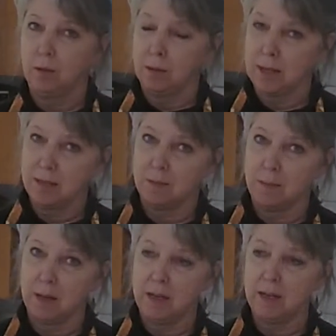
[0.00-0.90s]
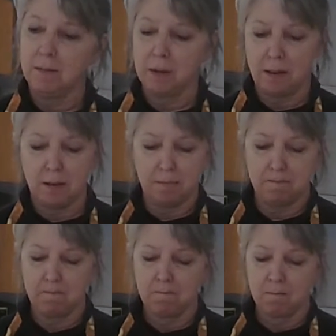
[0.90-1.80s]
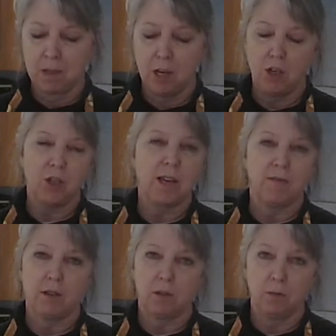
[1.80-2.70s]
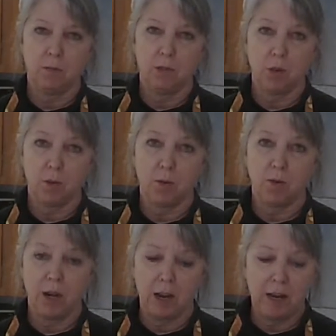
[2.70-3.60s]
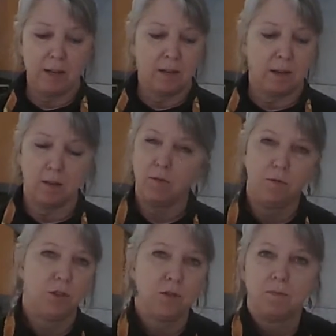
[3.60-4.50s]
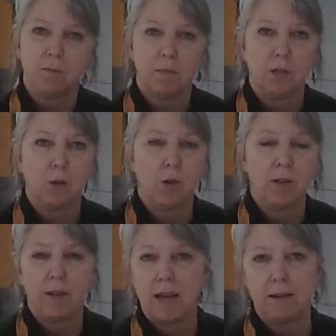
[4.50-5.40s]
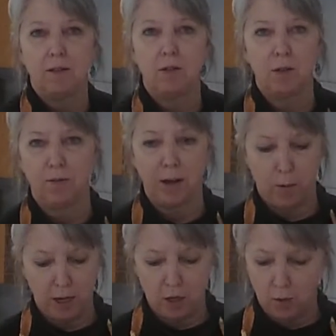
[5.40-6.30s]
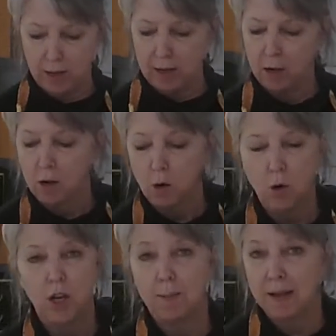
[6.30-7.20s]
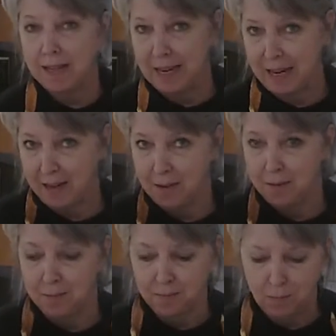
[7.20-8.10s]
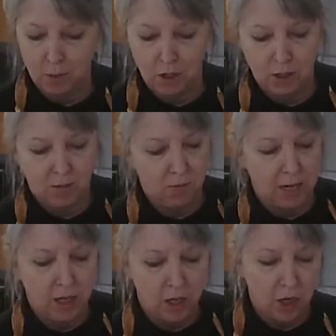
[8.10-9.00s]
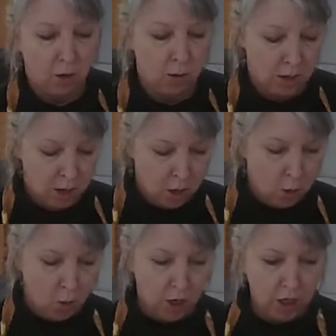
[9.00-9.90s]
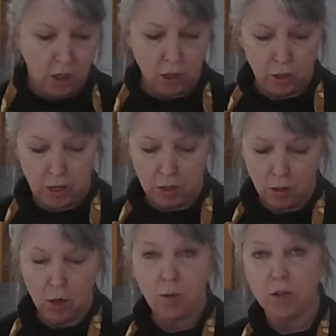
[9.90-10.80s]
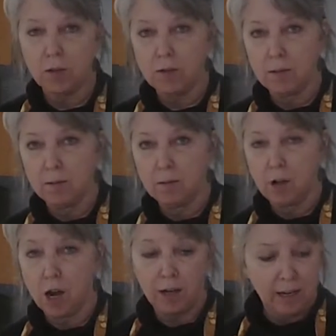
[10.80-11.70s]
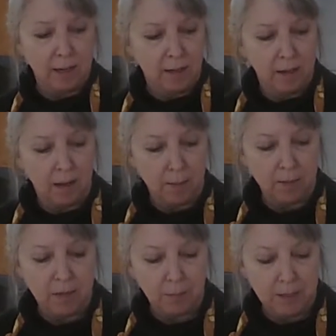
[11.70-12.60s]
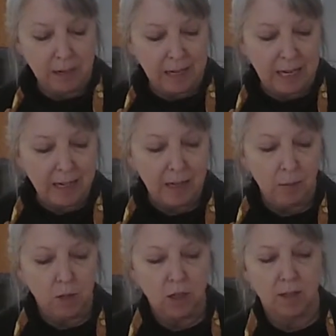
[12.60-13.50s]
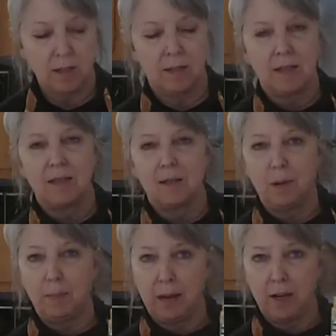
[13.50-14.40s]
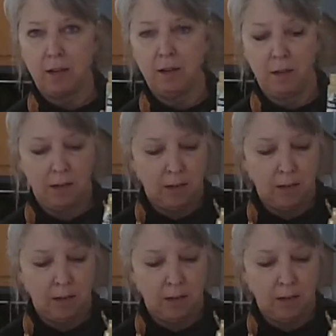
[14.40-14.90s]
less money. You just have to soak them overnight. Just go on the net and you can find a way to do that. Or you can buy the canned, which is ready to go. We're going to go with this garlic, some tahini, which is a sesame butter,